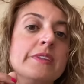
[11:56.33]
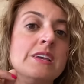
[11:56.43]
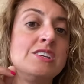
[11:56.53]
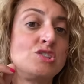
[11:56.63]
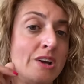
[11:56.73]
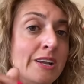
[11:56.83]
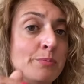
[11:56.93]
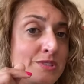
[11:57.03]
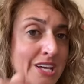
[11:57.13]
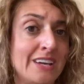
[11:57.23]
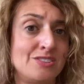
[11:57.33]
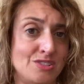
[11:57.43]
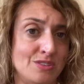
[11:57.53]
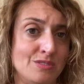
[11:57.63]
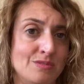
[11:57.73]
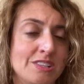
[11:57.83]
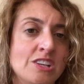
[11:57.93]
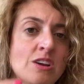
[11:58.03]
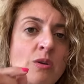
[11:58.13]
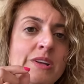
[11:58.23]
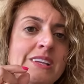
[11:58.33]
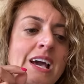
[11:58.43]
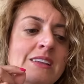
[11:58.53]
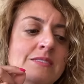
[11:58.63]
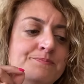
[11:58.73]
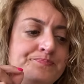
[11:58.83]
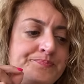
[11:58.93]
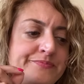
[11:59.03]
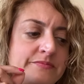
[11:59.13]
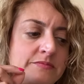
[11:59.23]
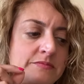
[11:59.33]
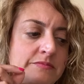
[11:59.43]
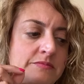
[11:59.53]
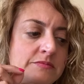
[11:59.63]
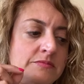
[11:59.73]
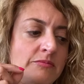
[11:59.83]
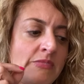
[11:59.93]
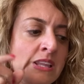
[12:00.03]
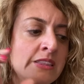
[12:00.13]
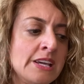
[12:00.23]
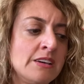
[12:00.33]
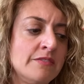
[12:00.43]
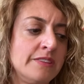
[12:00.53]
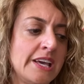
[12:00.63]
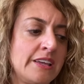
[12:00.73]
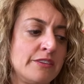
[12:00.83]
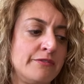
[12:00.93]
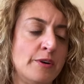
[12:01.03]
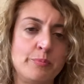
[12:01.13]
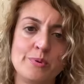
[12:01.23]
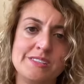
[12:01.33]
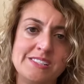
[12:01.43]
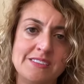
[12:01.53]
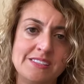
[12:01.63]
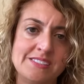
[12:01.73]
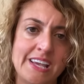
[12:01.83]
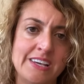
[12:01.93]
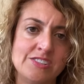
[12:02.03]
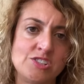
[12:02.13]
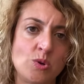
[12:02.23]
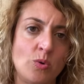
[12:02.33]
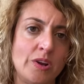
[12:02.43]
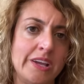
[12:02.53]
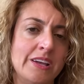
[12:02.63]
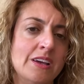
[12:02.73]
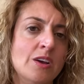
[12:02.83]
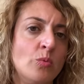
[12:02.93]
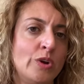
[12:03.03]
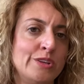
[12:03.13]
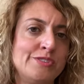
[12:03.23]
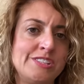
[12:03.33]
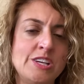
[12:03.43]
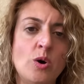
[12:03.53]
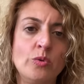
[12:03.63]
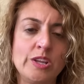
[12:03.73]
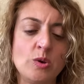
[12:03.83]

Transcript: He's trying to protect you, you know, and, and think of like the footprints in the sand story where you see only